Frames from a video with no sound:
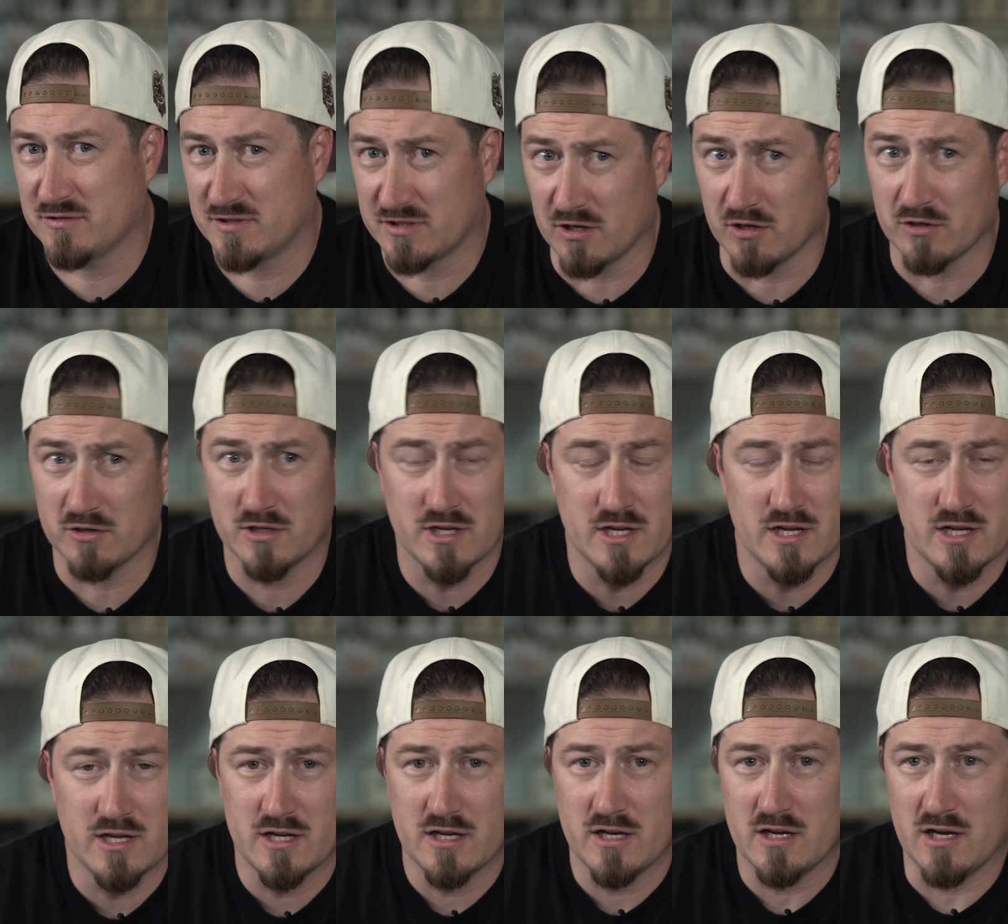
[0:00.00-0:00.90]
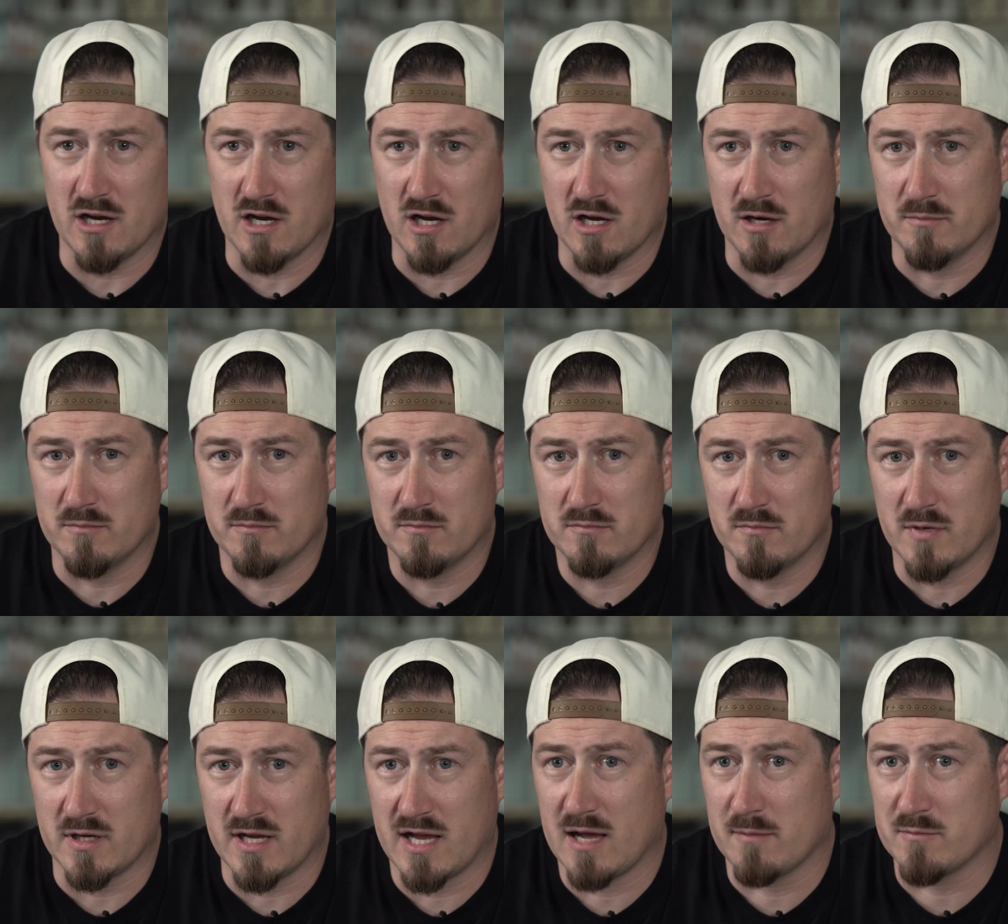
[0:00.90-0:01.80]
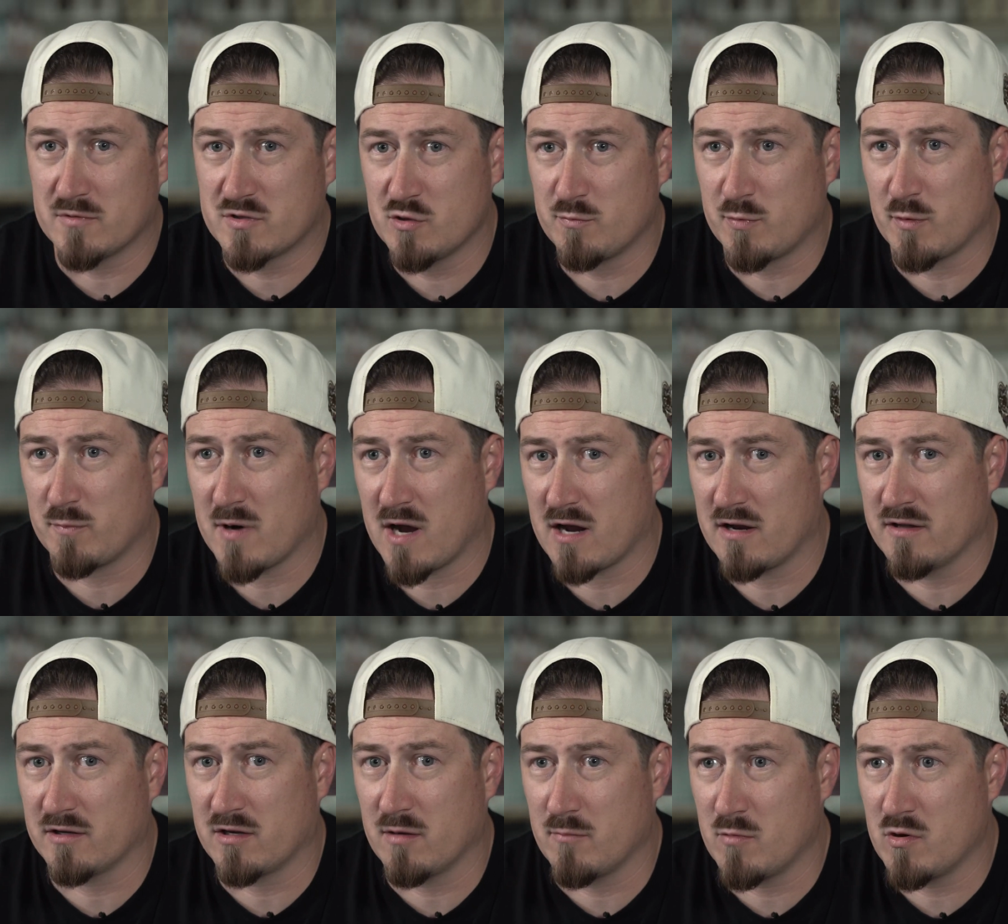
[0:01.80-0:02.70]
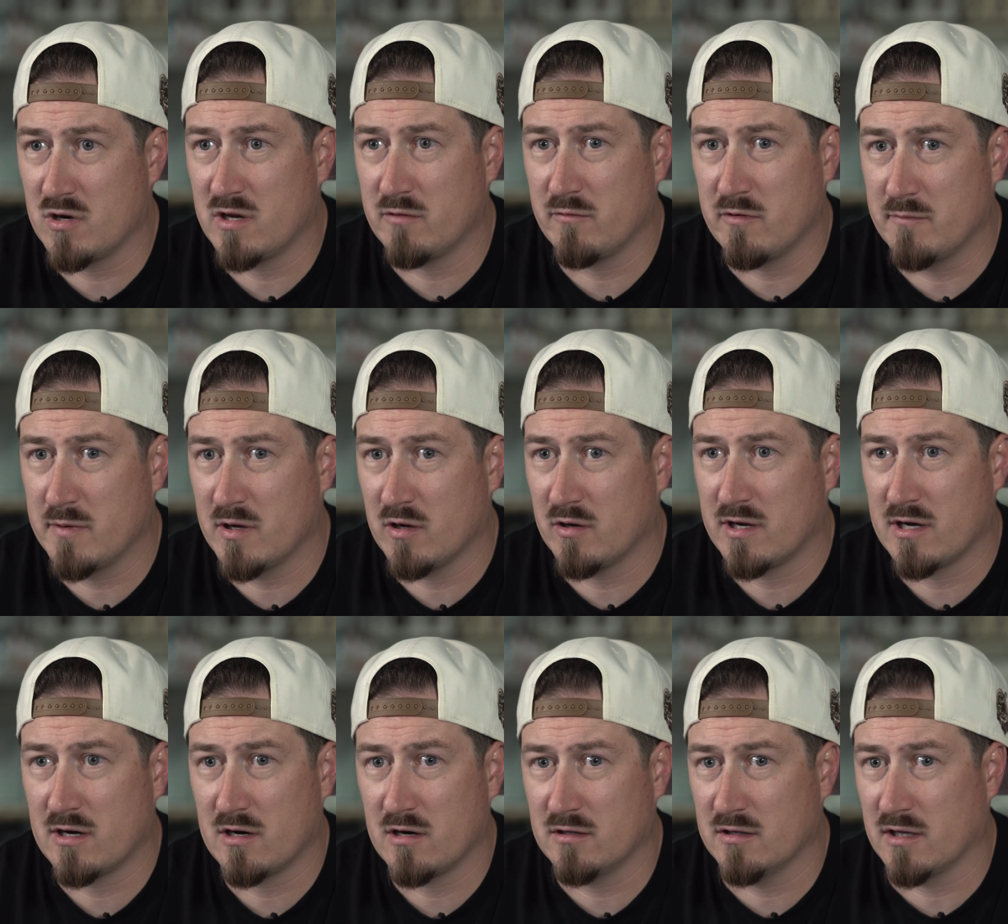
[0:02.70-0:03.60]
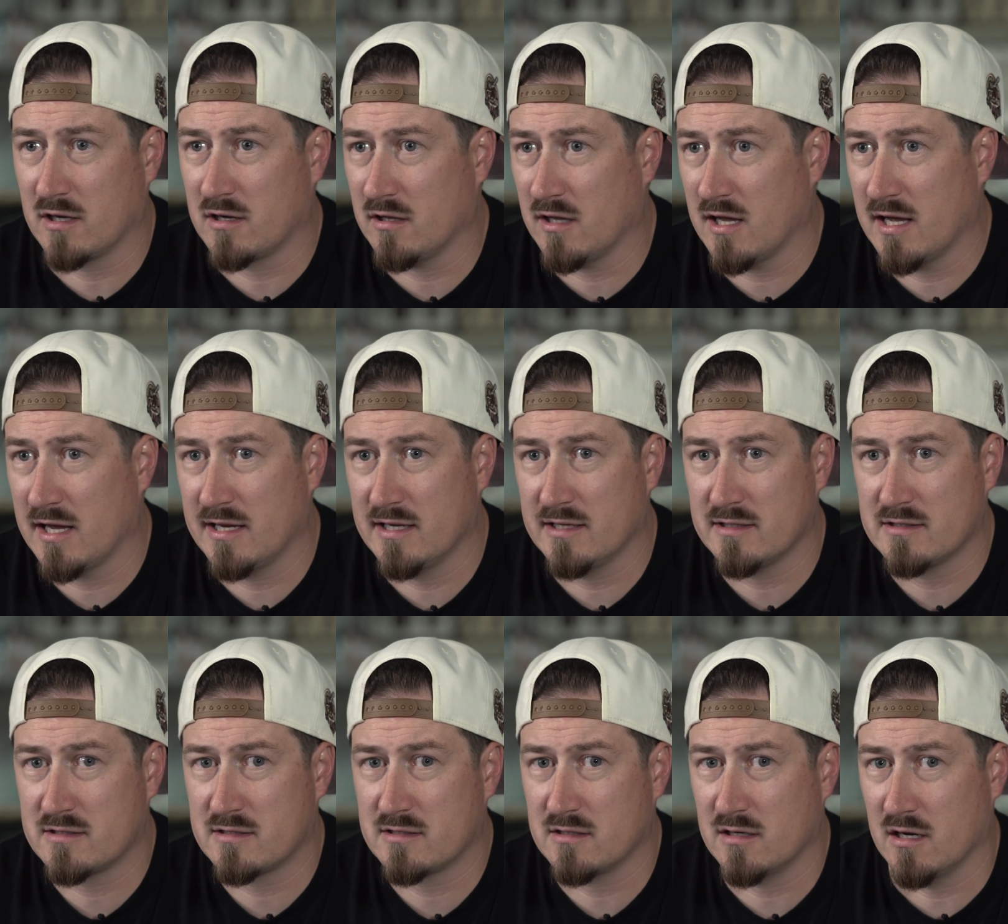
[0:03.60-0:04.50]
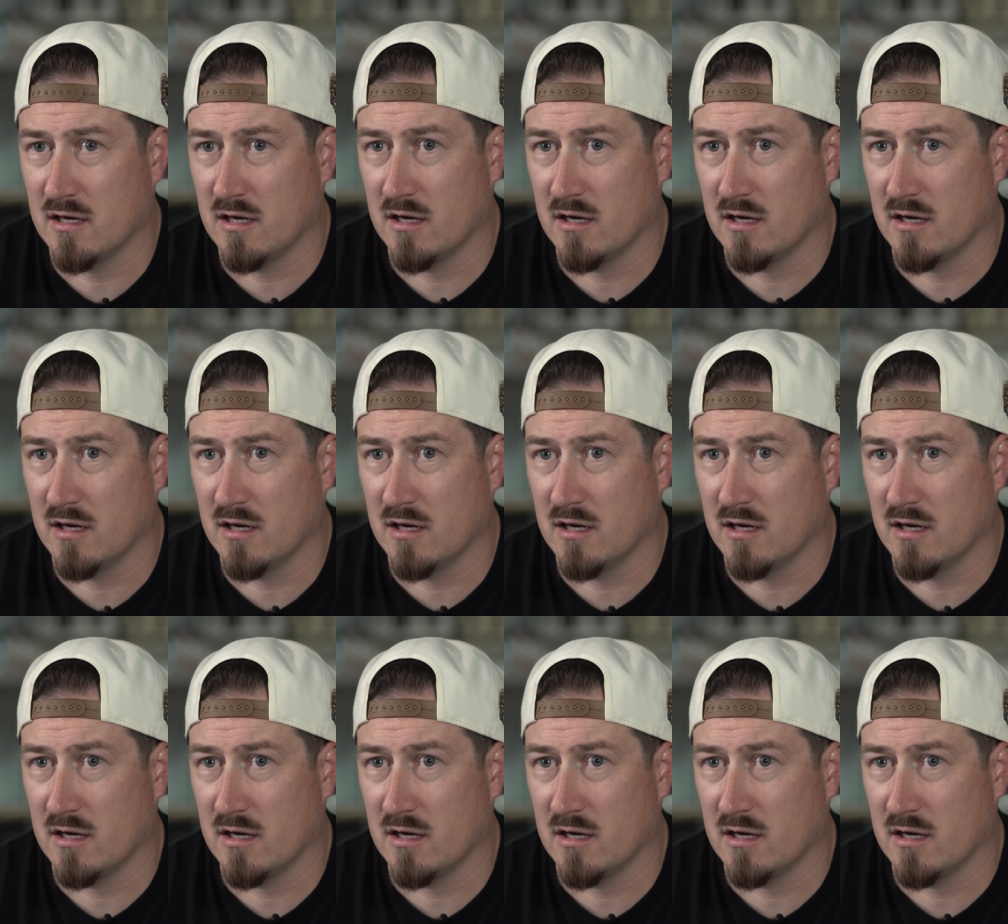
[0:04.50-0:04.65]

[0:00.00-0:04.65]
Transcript: So, but yeah, I'm super proud of the community we built here and the clients.